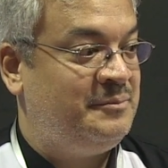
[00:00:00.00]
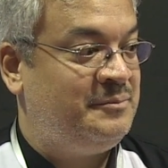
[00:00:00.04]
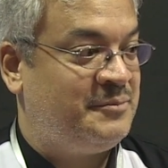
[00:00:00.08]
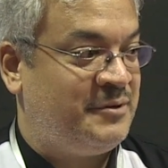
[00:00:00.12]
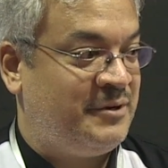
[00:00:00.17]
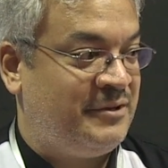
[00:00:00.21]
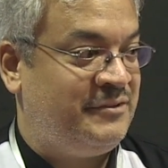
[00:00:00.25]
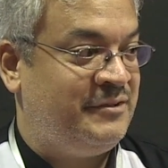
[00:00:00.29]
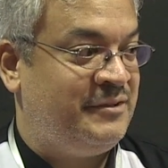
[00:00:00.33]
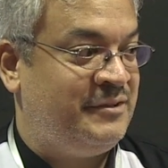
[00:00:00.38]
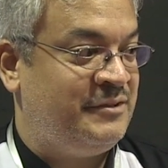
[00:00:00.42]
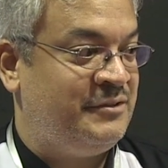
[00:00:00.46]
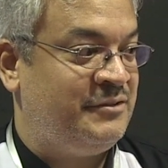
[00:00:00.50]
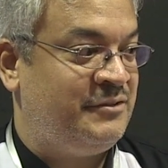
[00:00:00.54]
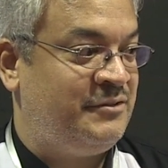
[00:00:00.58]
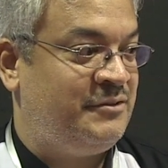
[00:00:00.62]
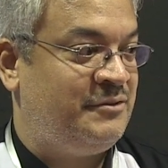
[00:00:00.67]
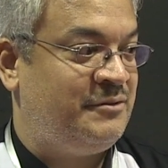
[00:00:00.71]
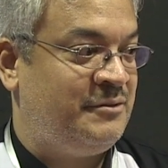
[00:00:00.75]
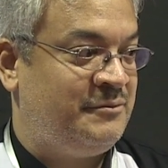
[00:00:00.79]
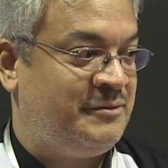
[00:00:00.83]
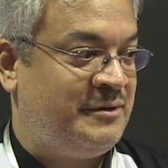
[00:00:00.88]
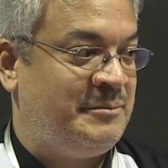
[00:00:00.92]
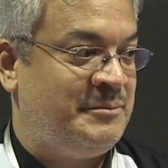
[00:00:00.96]

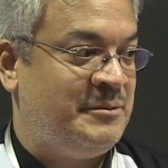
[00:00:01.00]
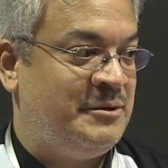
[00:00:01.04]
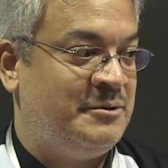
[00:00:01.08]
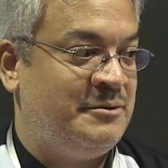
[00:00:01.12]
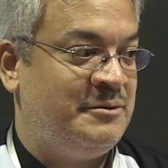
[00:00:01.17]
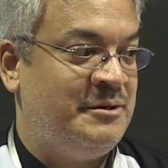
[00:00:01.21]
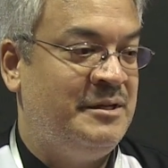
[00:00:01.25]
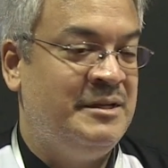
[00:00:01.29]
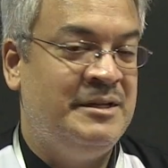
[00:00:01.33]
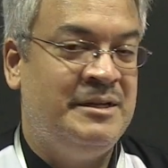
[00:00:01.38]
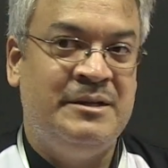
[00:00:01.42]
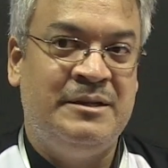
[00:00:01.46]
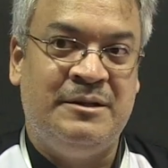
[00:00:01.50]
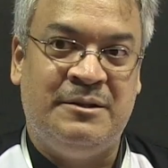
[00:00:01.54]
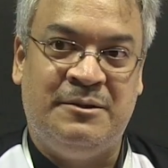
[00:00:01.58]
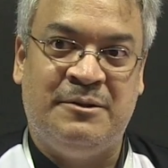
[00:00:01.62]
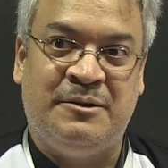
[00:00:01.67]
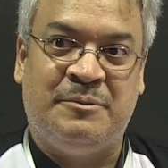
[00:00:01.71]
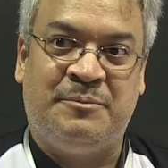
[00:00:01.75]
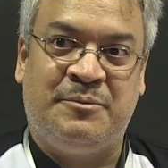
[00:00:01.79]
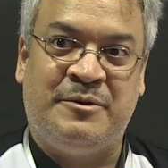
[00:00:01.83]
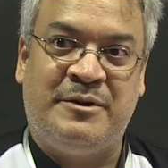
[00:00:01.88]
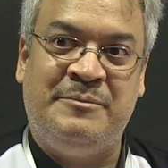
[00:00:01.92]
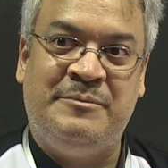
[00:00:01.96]
presidents of Umno,
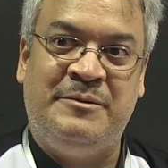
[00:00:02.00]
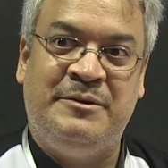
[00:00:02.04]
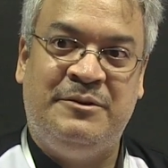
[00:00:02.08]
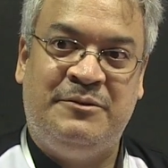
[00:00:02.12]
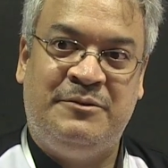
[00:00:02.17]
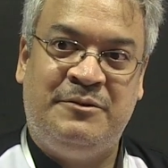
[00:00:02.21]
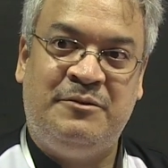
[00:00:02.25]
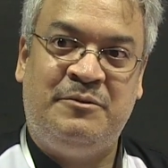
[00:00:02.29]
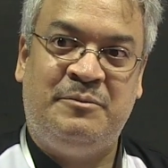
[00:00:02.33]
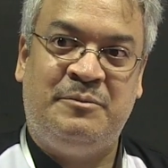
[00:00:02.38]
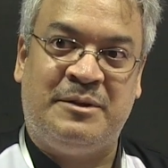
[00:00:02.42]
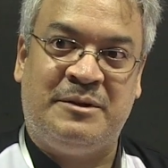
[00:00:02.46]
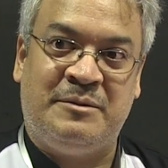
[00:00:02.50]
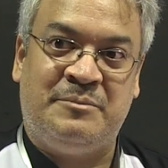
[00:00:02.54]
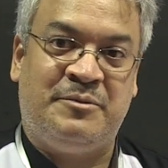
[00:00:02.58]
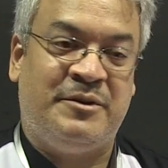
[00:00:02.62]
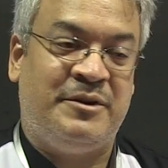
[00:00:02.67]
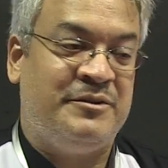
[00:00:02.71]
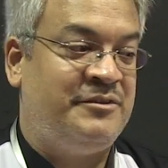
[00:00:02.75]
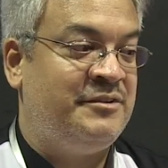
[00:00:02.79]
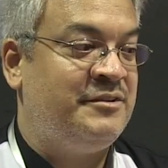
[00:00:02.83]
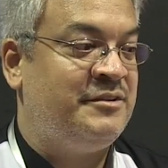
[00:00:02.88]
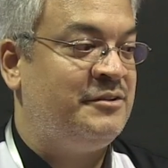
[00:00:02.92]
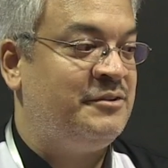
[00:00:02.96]
not prime ministers, but the
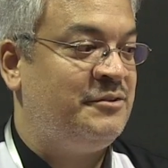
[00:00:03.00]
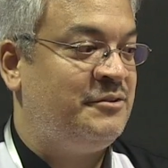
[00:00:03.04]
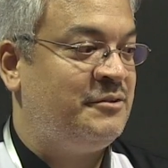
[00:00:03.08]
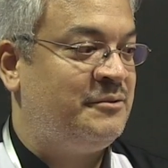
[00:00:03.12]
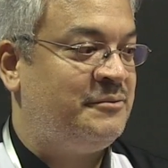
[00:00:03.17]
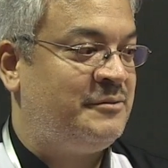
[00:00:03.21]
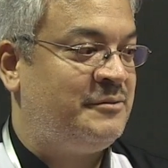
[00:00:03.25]
presidents of